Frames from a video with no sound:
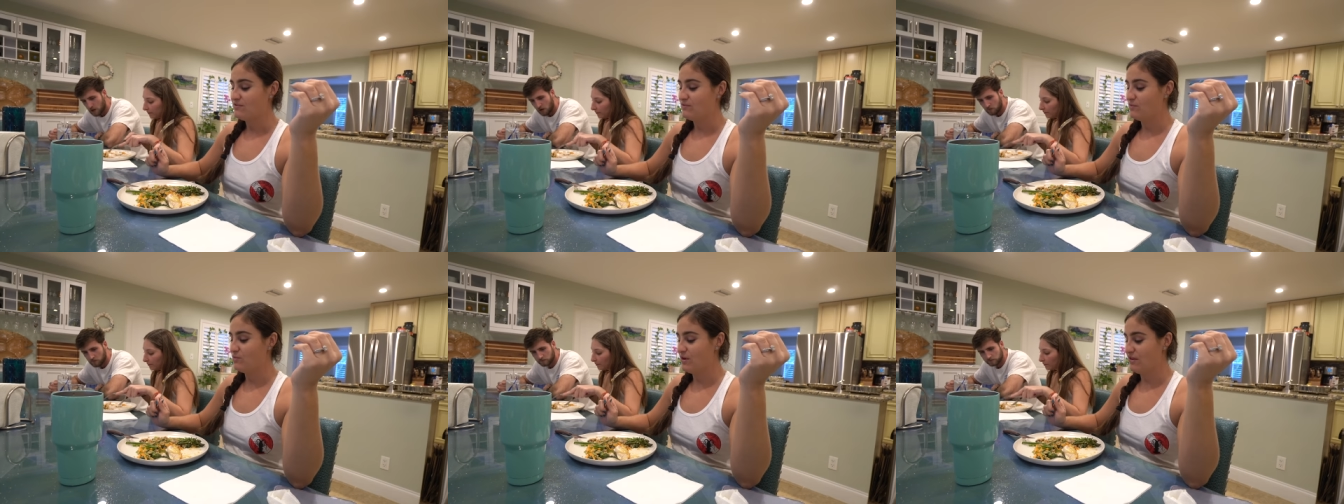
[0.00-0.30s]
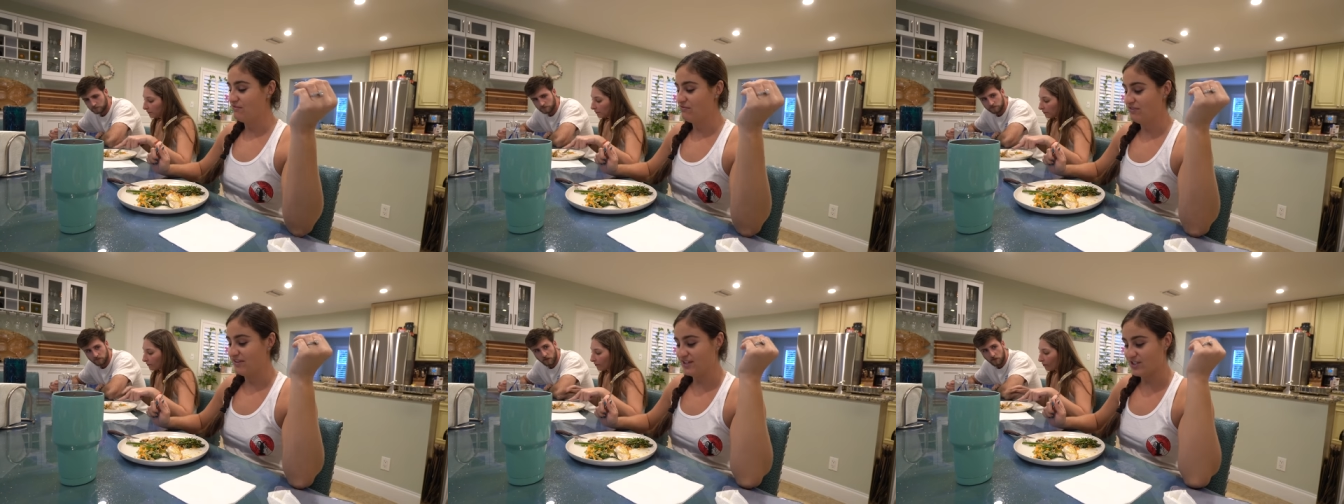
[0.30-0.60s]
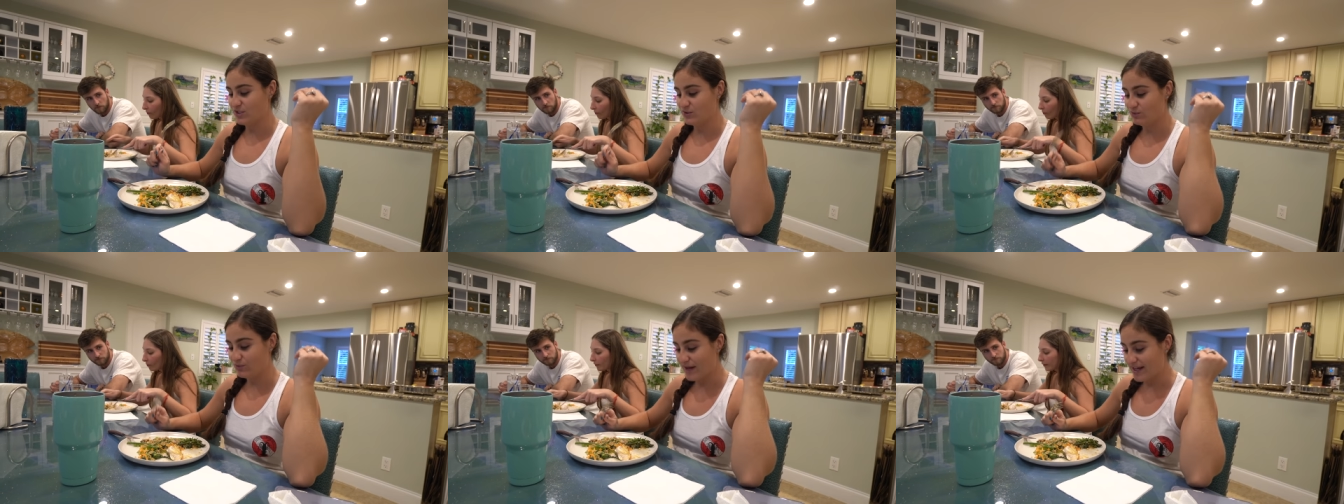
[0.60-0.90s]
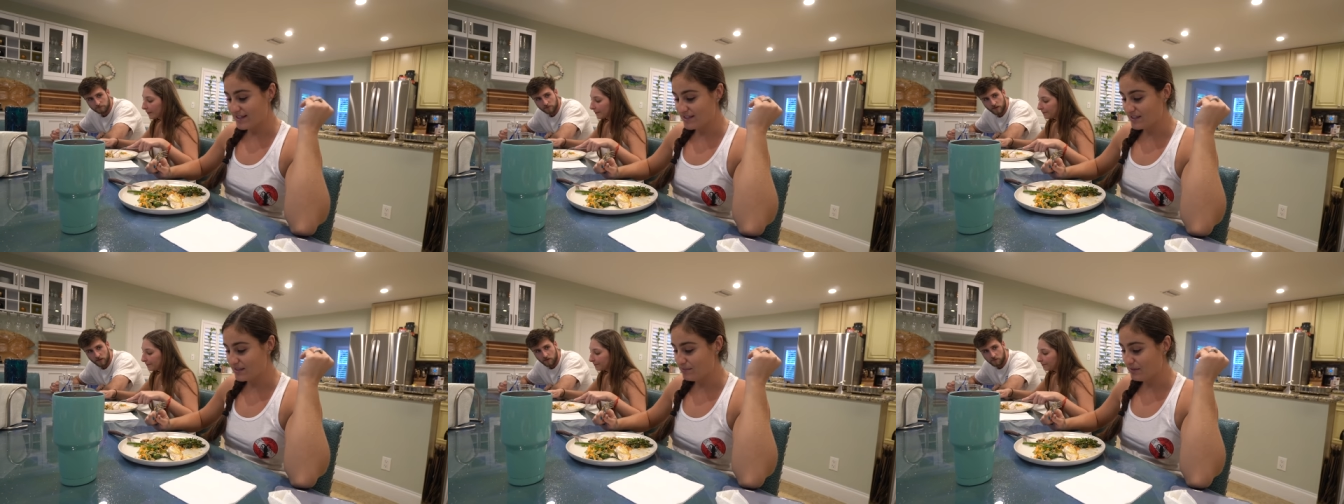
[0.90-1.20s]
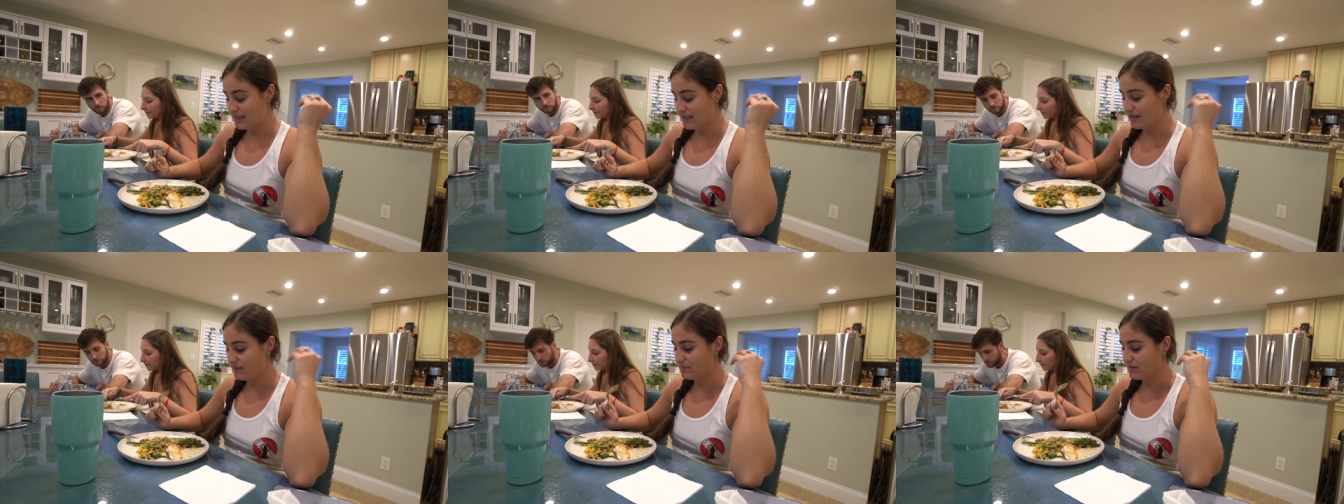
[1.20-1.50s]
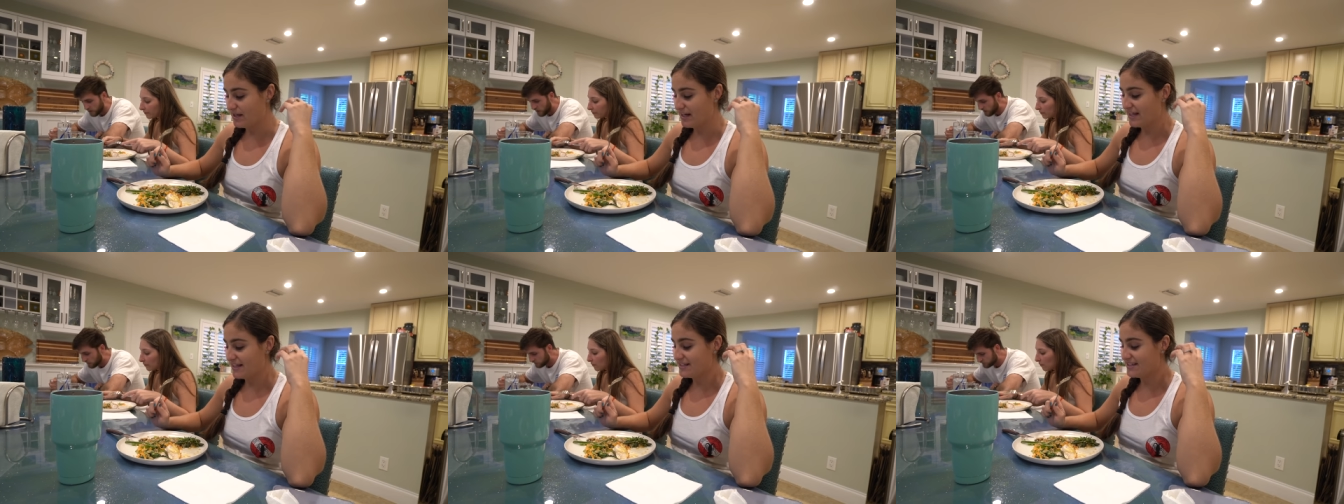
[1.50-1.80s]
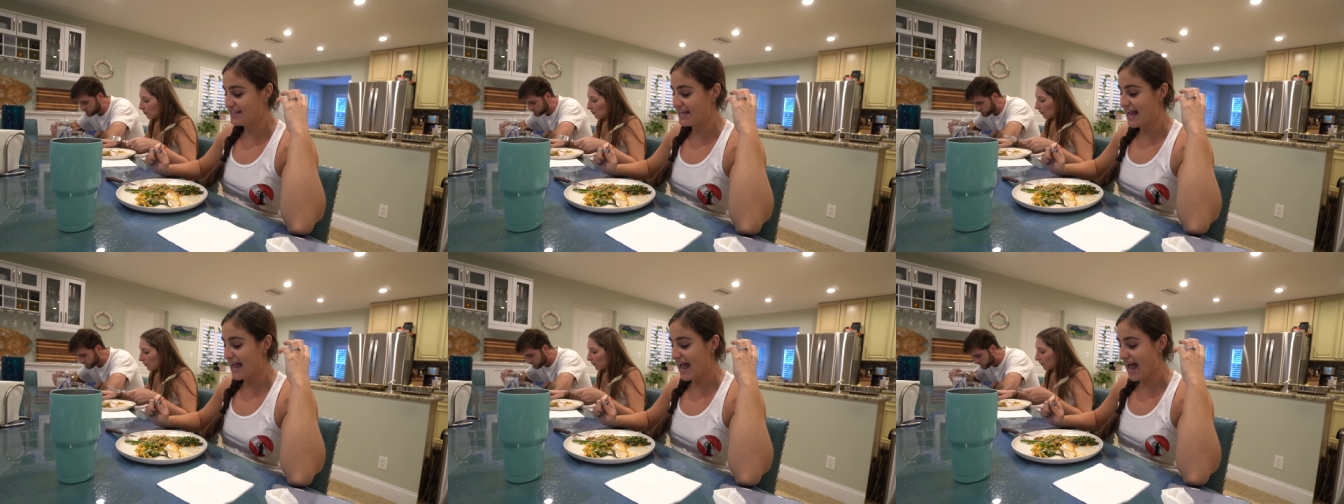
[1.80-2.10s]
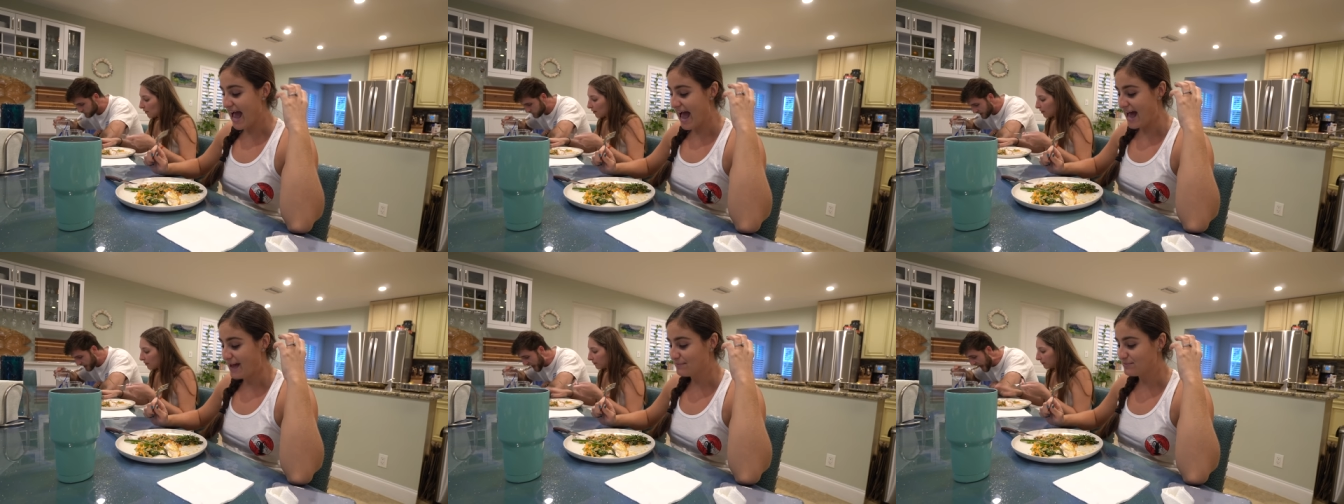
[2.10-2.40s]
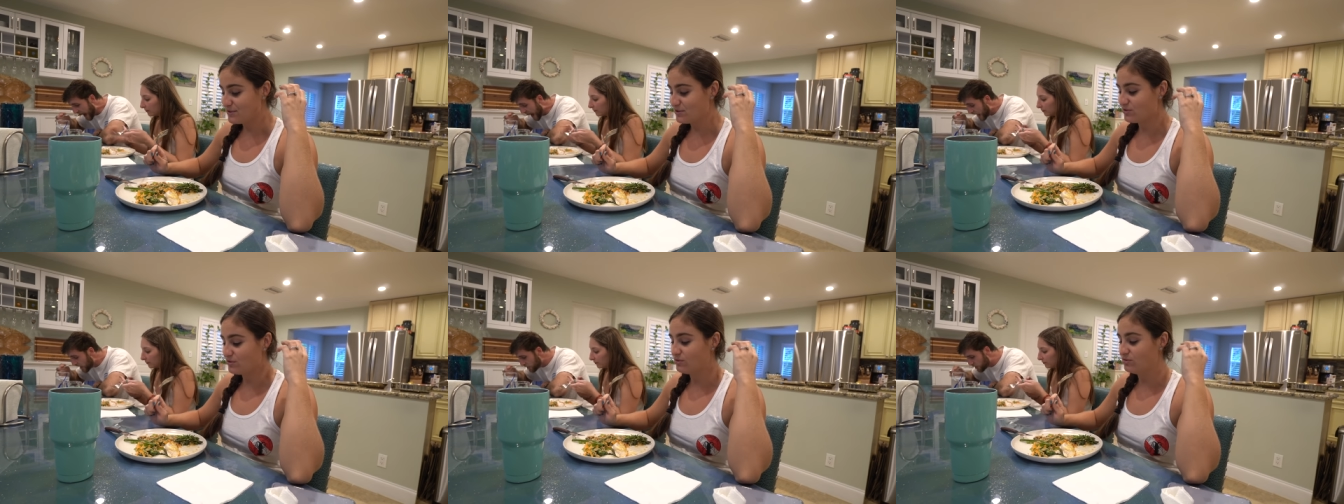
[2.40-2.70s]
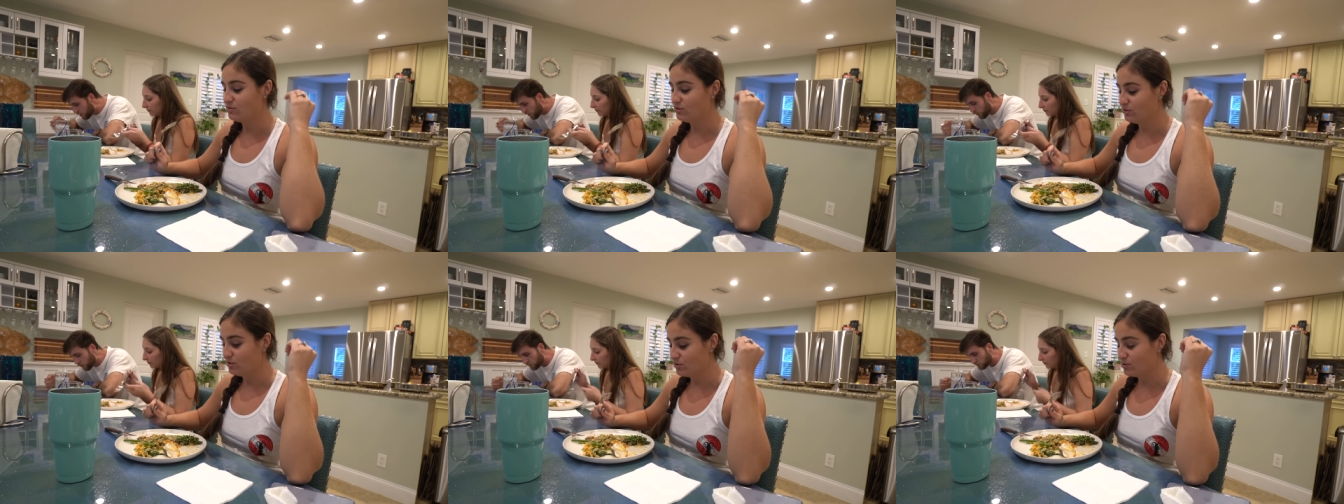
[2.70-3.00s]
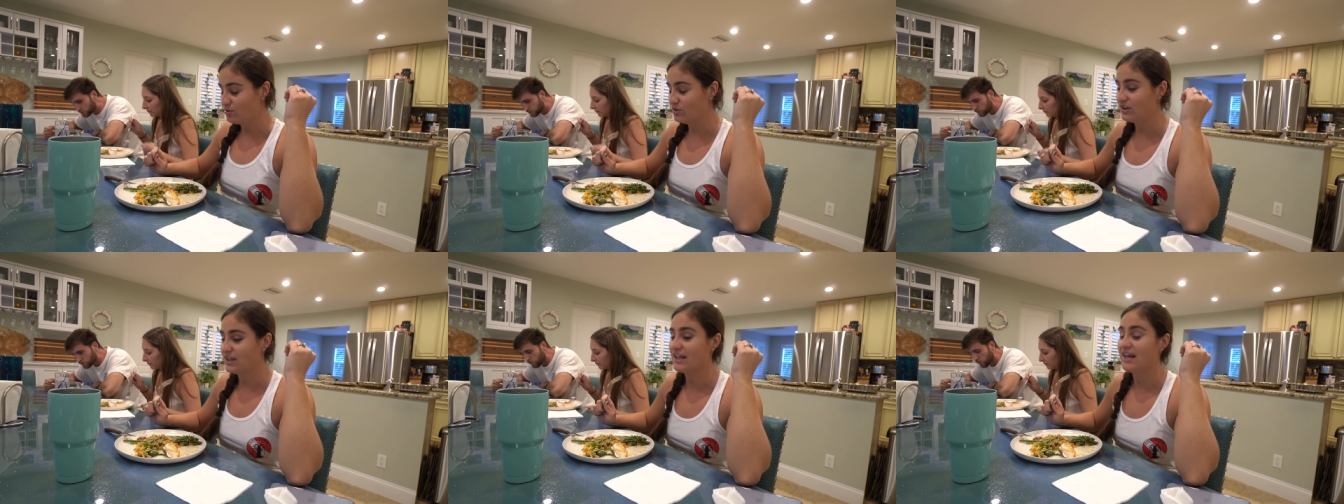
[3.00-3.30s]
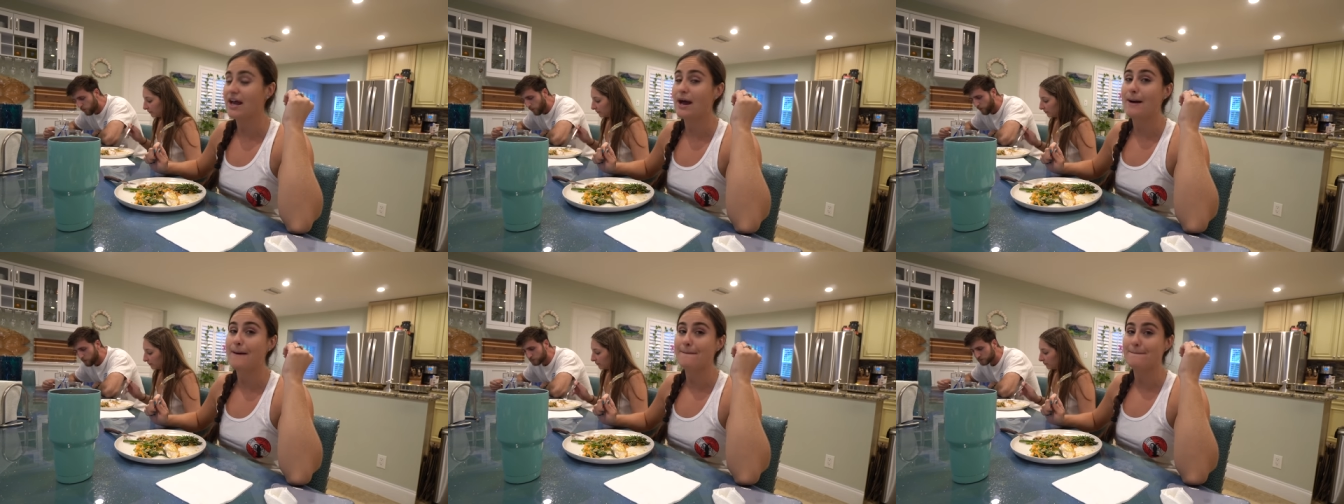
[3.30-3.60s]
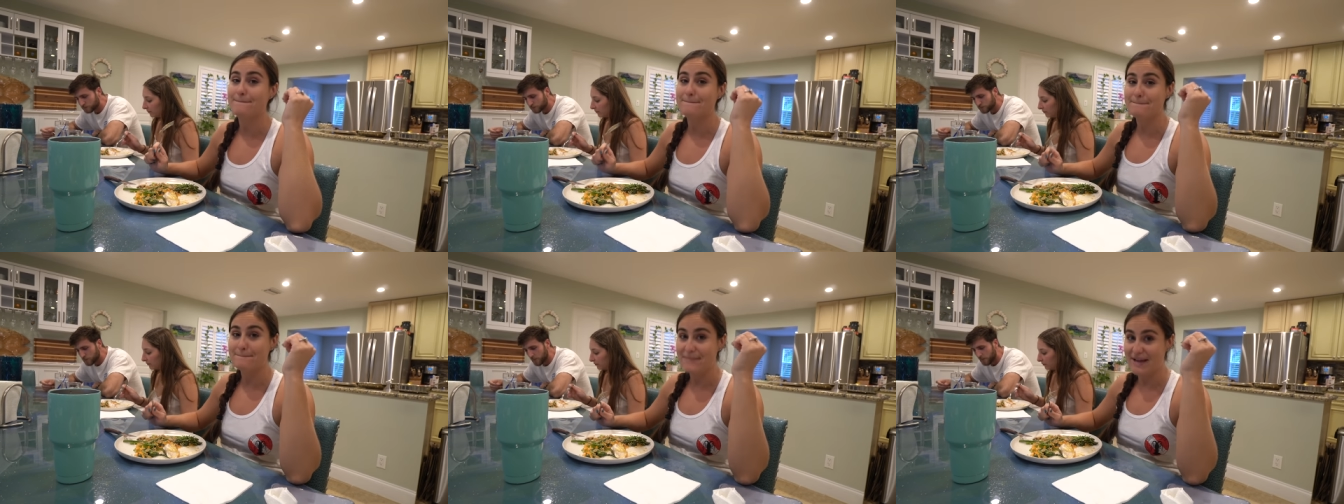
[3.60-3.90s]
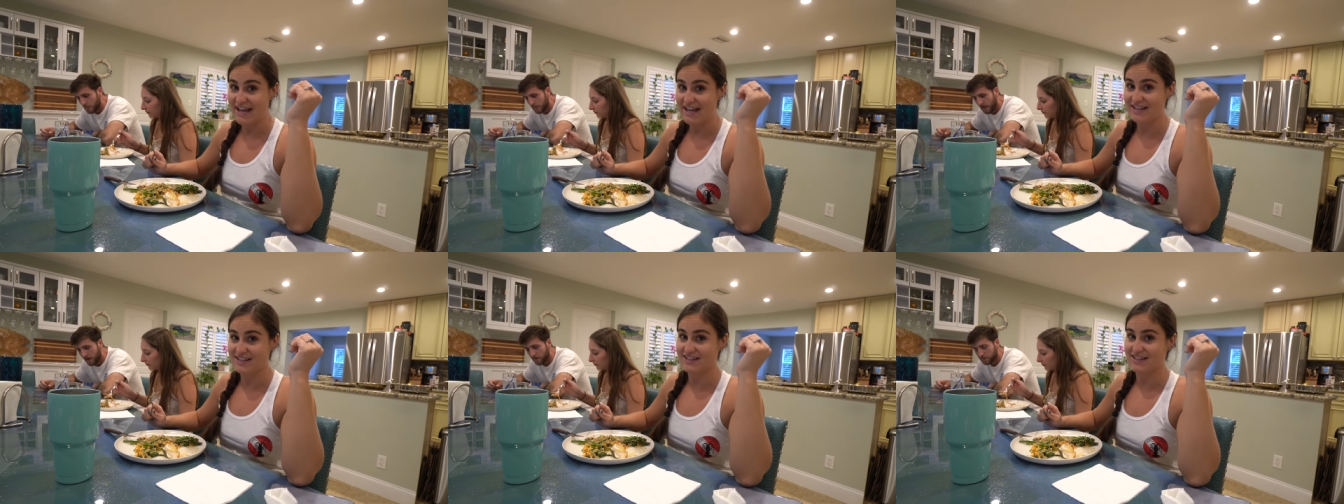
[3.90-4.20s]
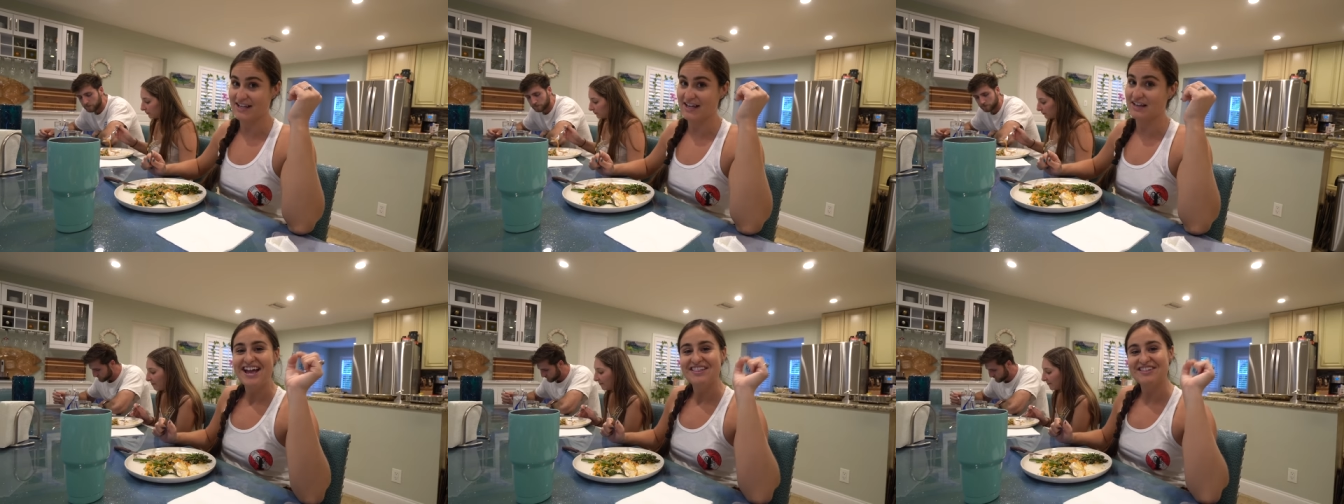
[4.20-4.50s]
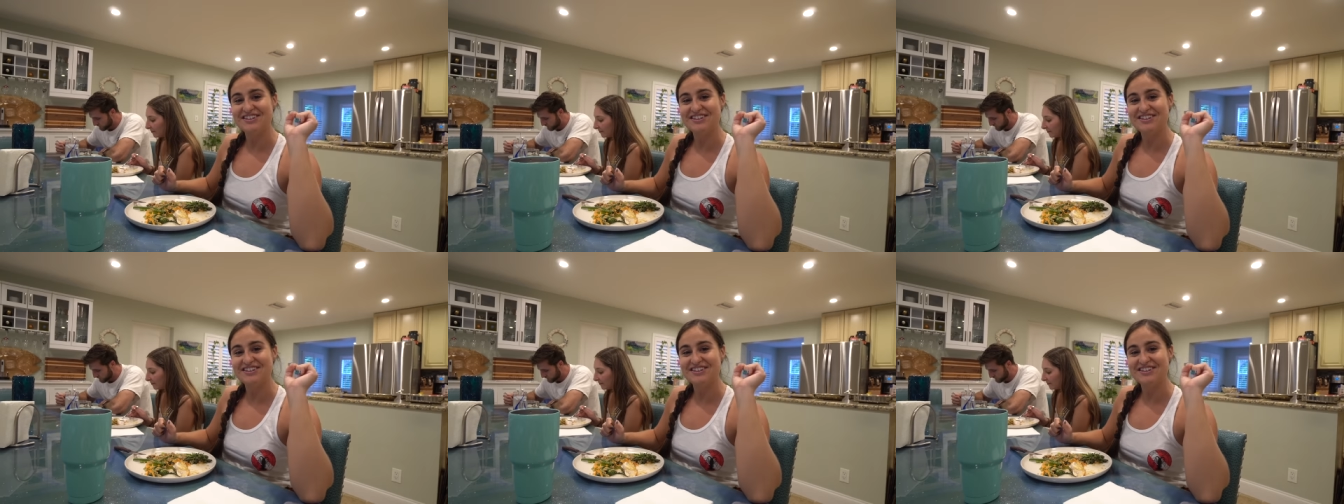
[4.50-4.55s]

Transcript: with this recipe, but it's absolutely amazing.